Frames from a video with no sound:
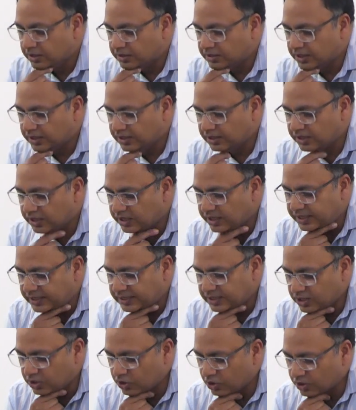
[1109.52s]
Then
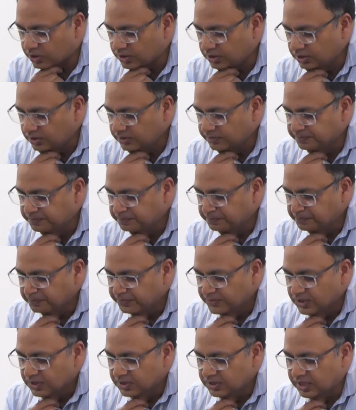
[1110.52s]
later on,
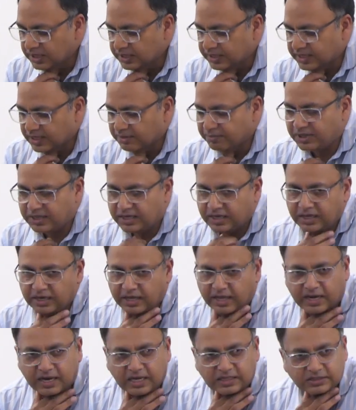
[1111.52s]
the
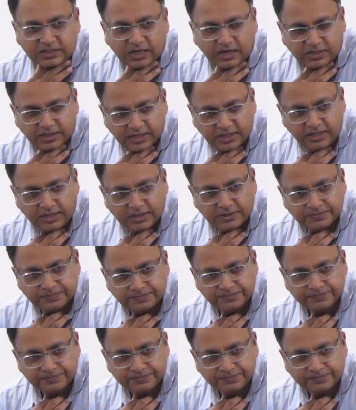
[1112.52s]
chemical era started,